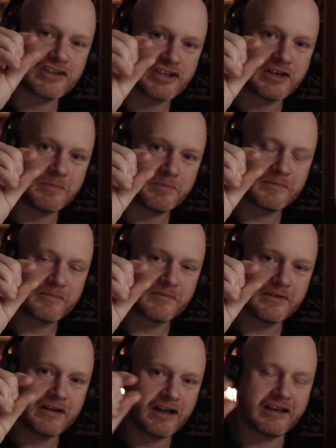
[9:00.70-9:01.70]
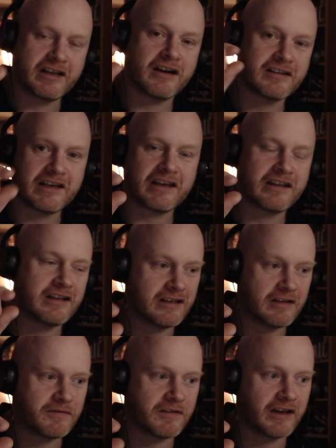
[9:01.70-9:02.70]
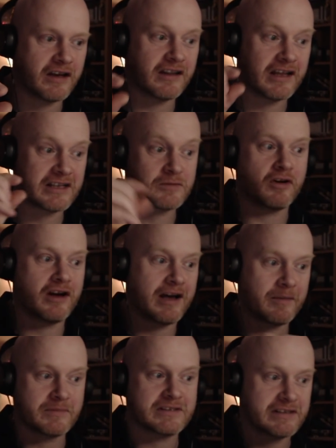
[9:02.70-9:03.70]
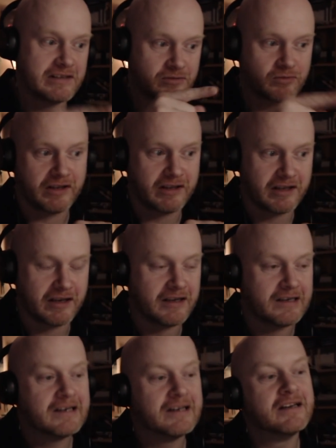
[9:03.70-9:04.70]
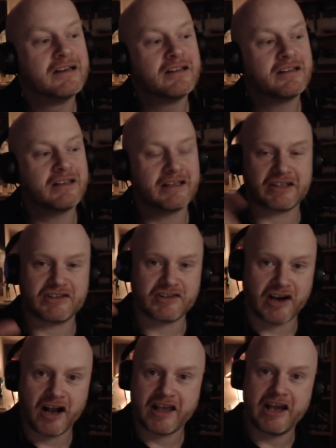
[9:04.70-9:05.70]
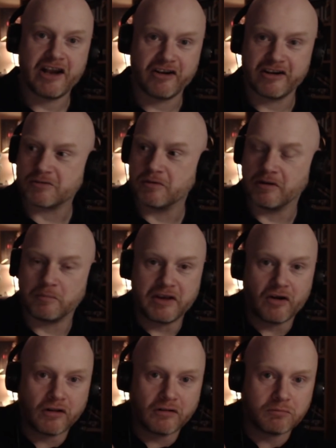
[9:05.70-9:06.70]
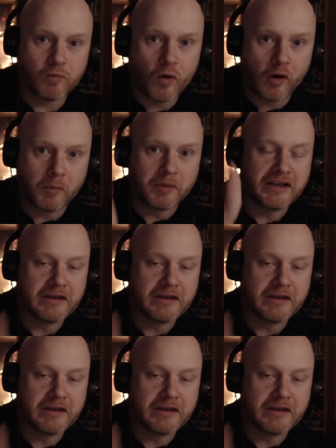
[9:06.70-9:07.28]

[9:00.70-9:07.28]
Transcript: chip and you can't take in enough light, and that's what happens is right there. That the dark areas will be all wobbly